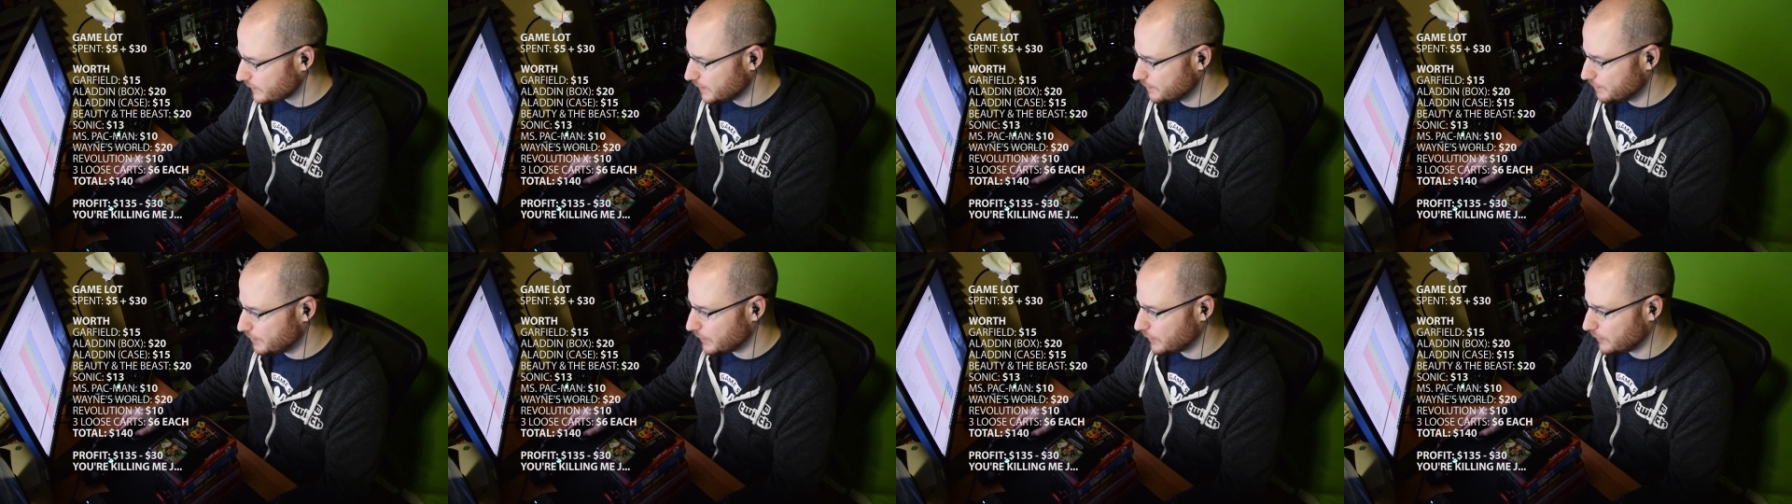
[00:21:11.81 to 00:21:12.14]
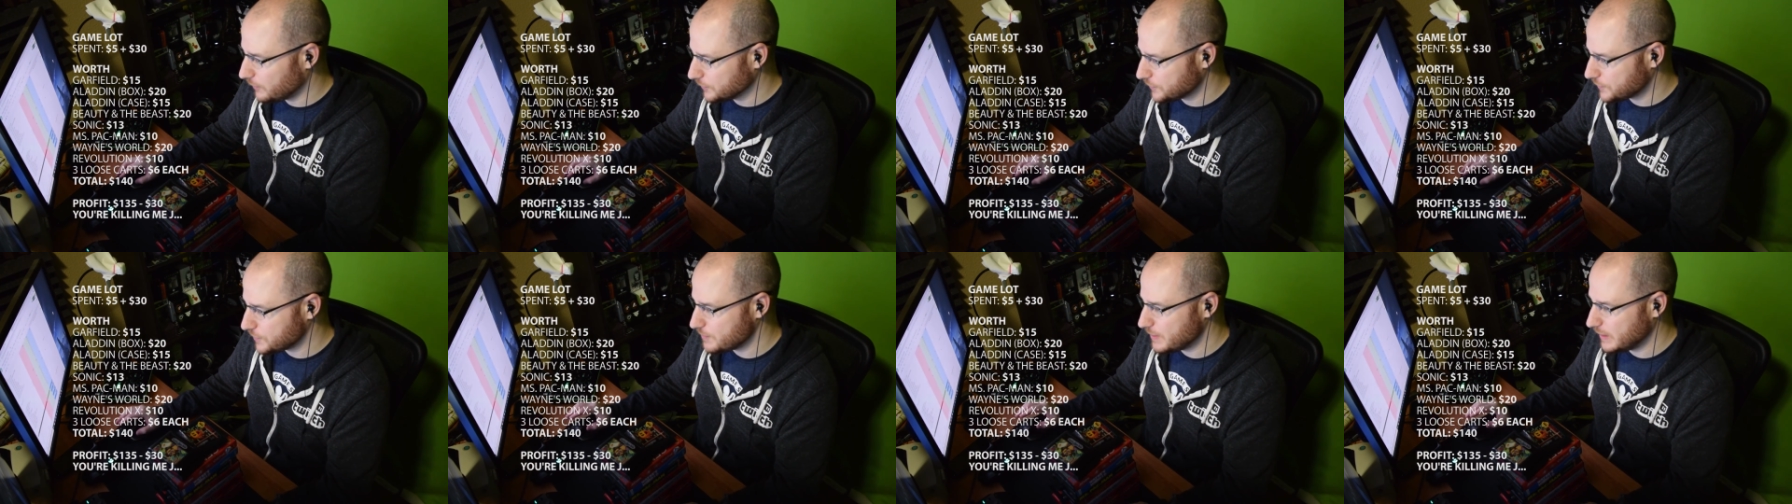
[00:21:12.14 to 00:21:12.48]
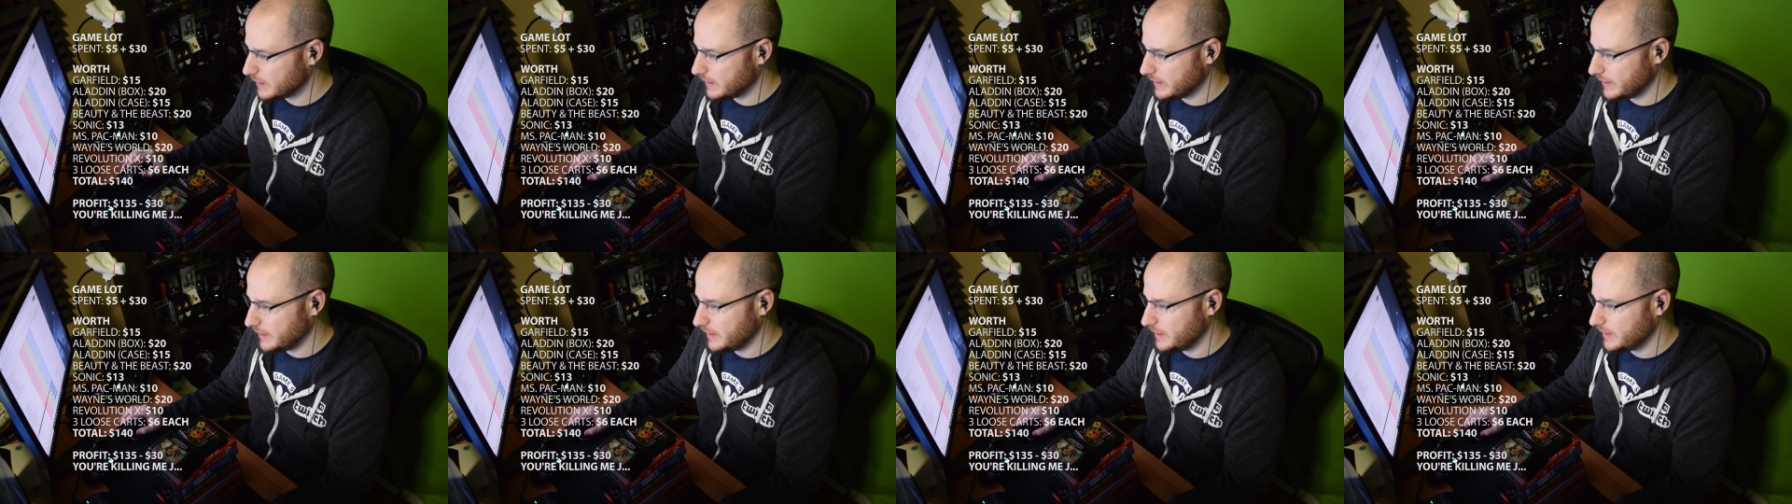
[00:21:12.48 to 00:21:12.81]
But
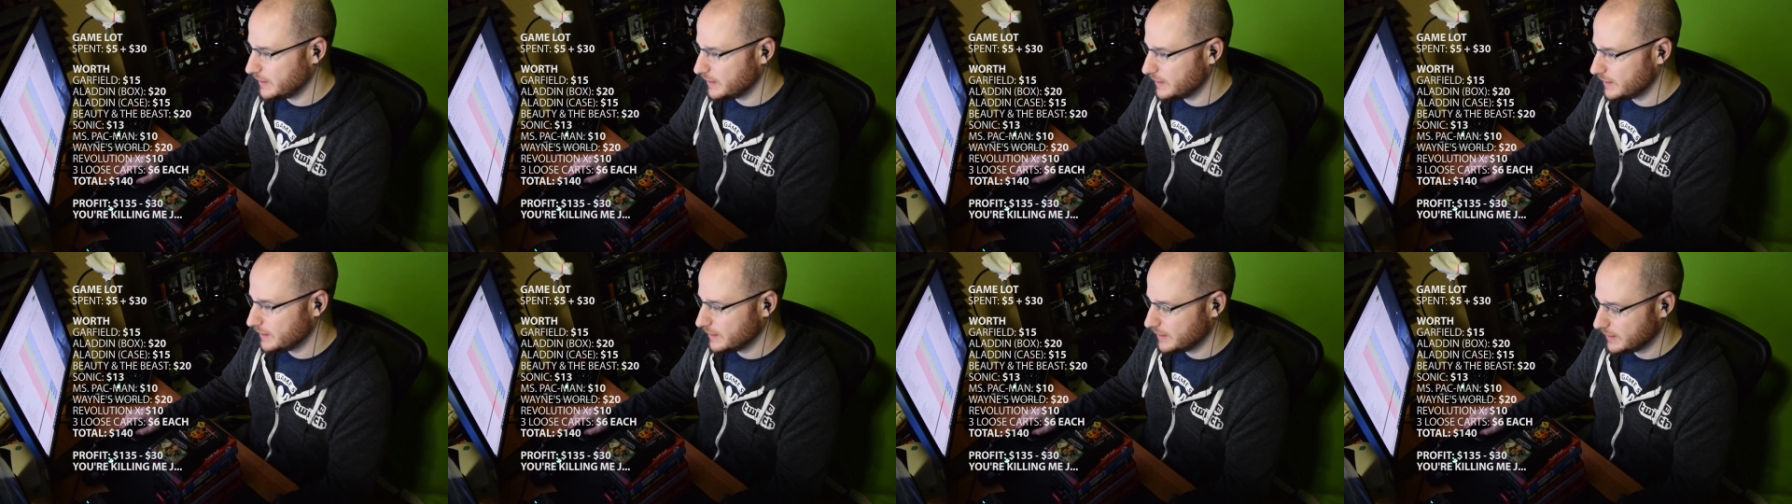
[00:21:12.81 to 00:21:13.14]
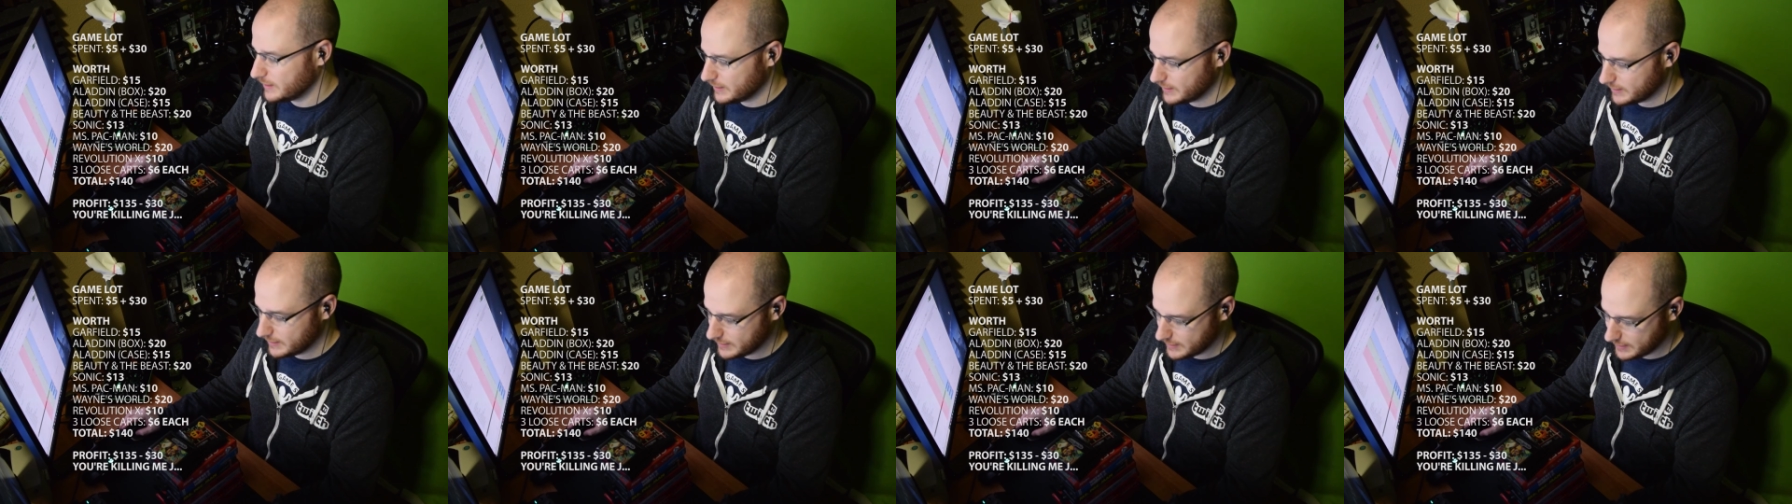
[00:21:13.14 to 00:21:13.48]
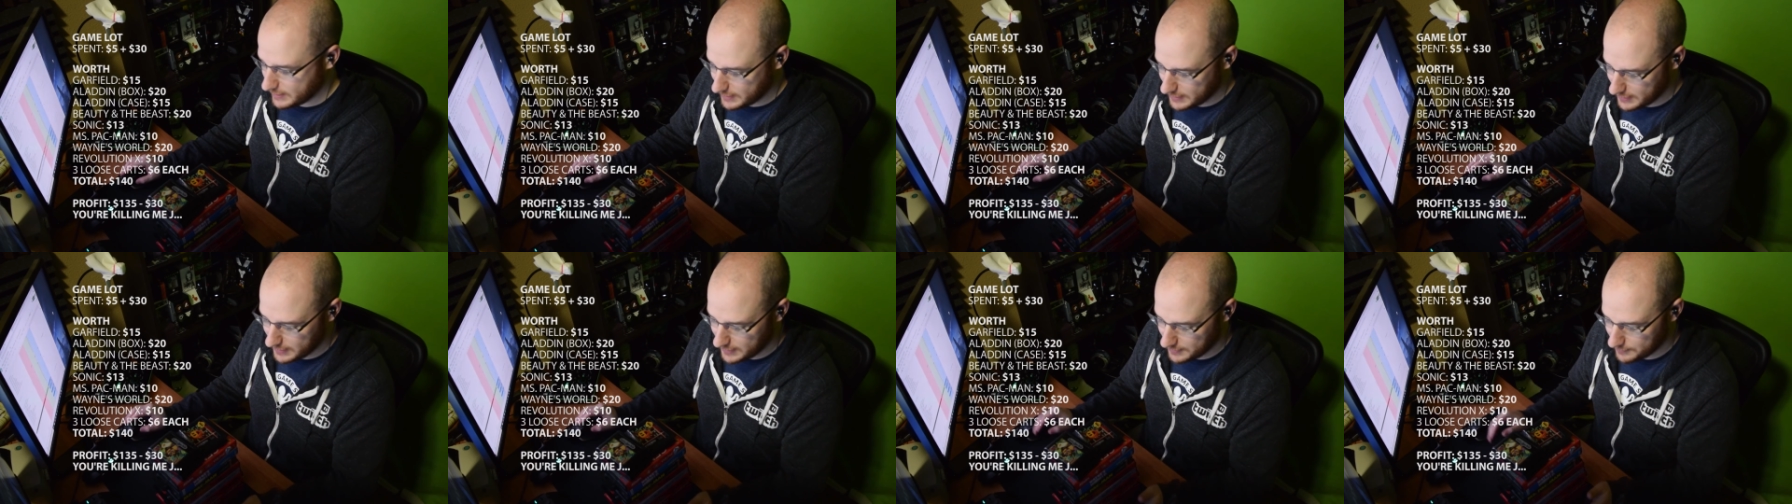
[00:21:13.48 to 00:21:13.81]
ultimately,
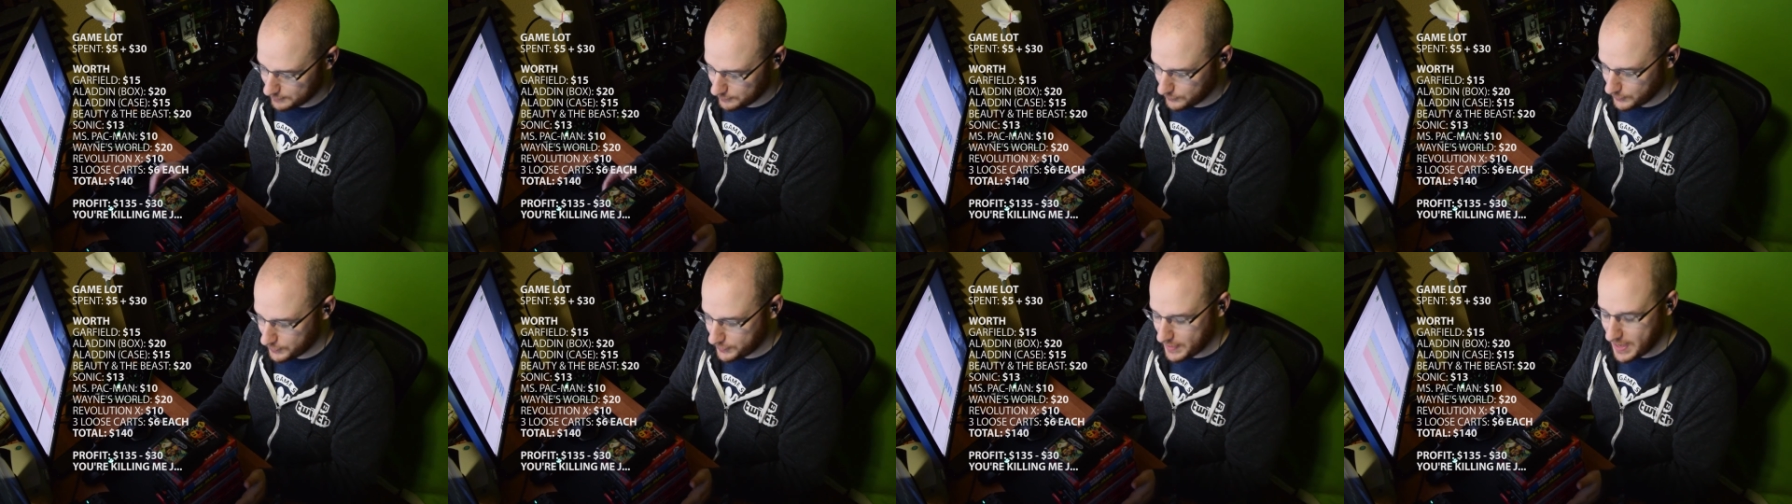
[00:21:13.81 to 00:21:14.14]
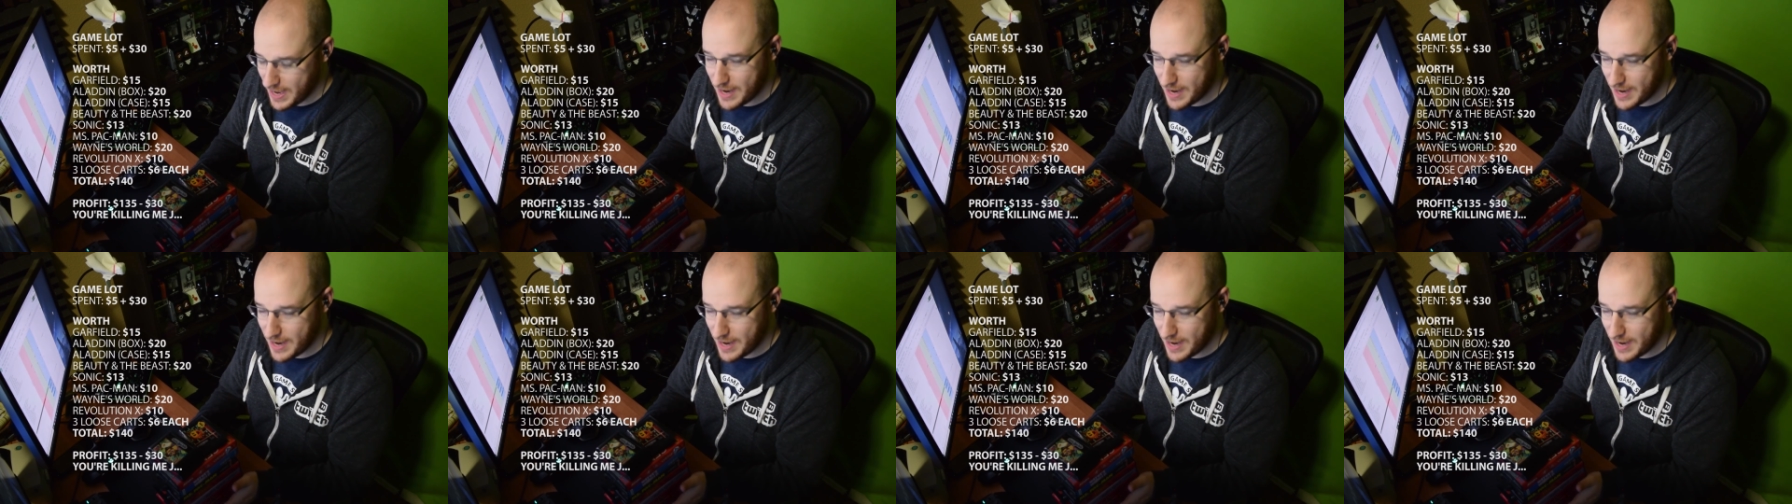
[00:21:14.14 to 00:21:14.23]
with